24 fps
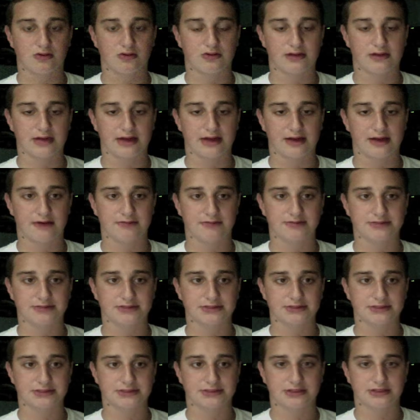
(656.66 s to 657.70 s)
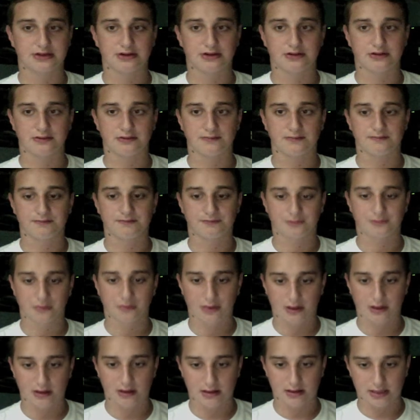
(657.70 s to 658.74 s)
and it helps. So
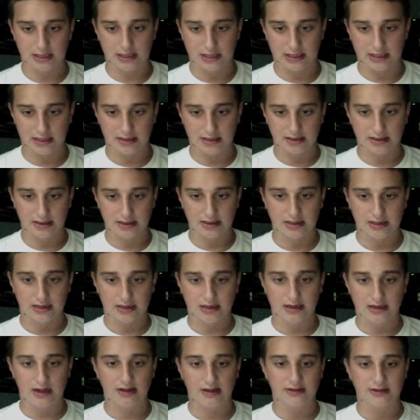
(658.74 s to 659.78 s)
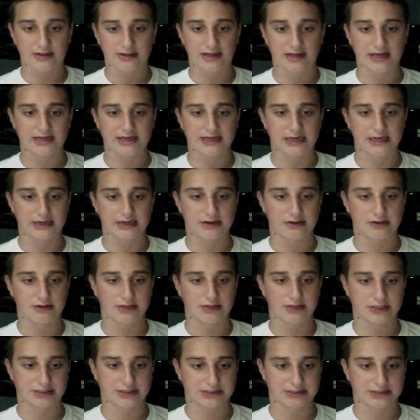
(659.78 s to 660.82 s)
uh, another thing I did
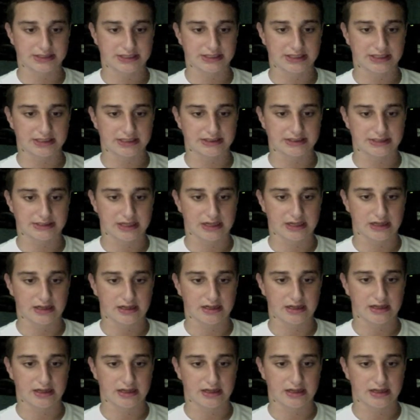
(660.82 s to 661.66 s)
notice is uh,